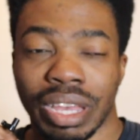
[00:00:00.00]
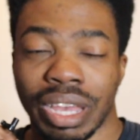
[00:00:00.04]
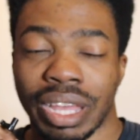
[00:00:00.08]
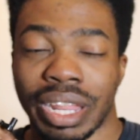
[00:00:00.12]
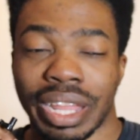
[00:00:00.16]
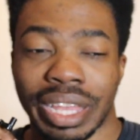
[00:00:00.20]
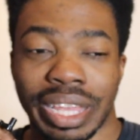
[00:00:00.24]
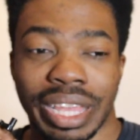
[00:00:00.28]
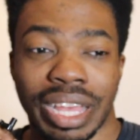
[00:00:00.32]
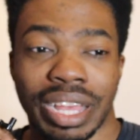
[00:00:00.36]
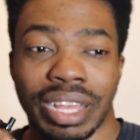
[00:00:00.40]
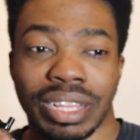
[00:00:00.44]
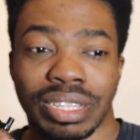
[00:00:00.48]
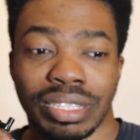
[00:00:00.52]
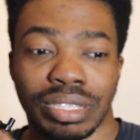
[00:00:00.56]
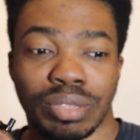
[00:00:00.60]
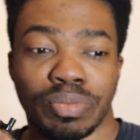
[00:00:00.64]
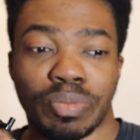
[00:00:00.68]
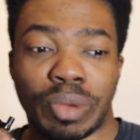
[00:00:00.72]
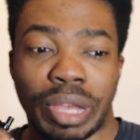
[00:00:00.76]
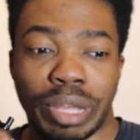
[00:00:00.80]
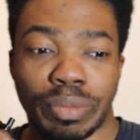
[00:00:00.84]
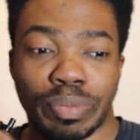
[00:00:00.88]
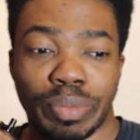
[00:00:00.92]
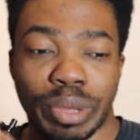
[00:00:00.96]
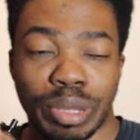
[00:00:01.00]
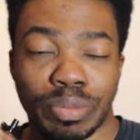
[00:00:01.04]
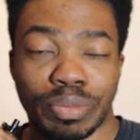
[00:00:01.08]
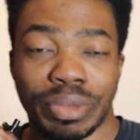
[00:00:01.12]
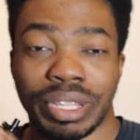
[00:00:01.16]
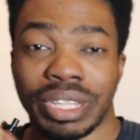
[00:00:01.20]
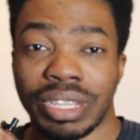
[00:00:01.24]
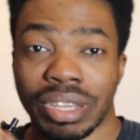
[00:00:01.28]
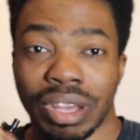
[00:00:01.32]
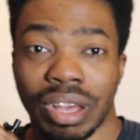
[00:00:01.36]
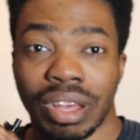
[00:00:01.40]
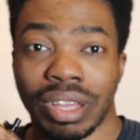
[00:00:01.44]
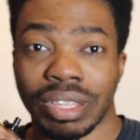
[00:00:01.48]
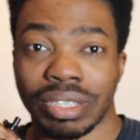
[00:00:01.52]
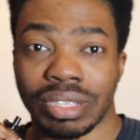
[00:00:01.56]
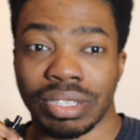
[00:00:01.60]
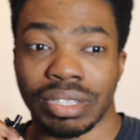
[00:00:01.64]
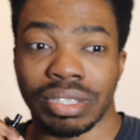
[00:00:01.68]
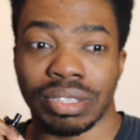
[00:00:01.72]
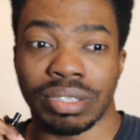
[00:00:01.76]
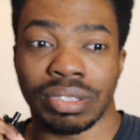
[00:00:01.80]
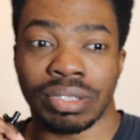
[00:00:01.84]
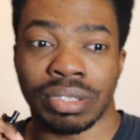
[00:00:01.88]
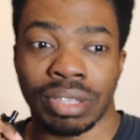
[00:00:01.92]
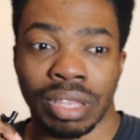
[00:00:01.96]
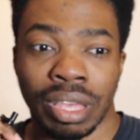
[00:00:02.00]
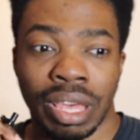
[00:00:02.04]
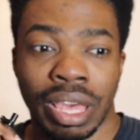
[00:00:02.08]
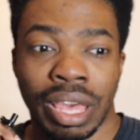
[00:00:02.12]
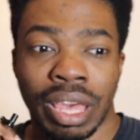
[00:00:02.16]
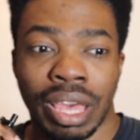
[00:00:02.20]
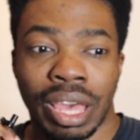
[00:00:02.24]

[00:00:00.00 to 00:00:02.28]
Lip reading: and I get inspired by many artists,